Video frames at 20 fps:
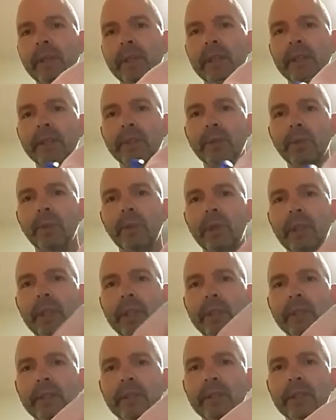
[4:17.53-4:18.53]
That's all it
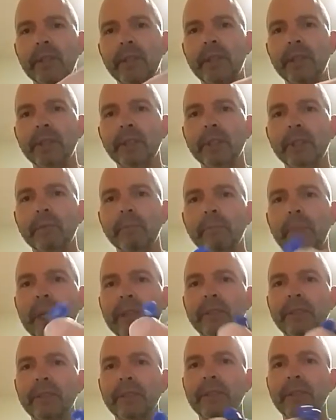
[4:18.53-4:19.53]
is, and it just
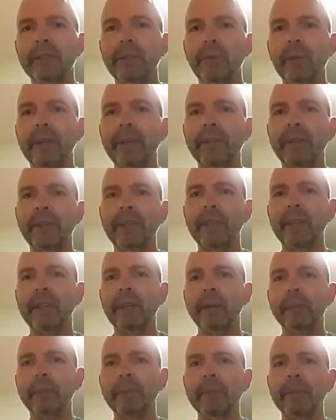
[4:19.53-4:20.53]
bounces around the
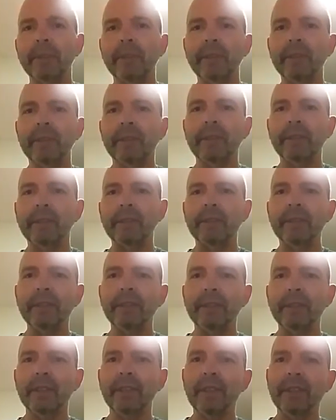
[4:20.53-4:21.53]
carpet and
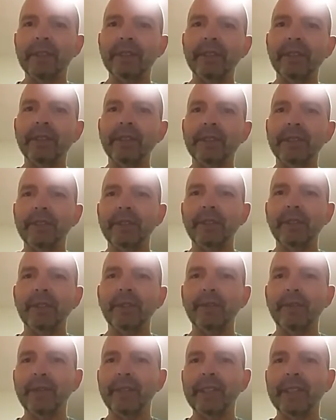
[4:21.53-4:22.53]
does its
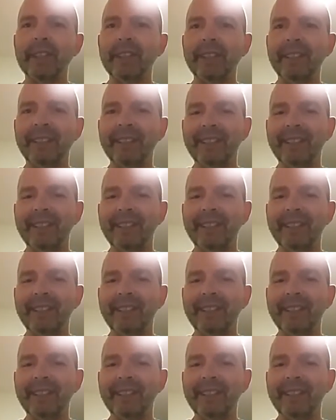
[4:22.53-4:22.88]
own thing